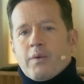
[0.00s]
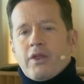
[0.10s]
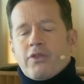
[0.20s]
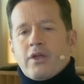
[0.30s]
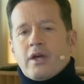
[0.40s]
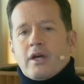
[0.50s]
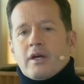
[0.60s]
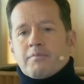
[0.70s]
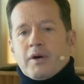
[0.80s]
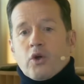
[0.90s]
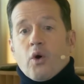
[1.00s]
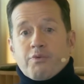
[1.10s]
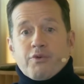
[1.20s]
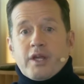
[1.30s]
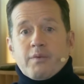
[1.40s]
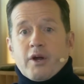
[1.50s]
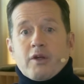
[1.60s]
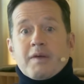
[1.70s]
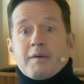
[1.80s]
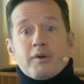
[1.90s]
play with. But hopefully, we're
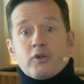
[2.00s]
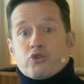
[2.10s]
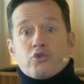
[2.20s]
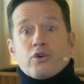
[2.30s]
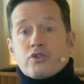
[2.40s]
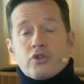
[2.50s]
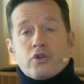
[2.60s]
going to be able to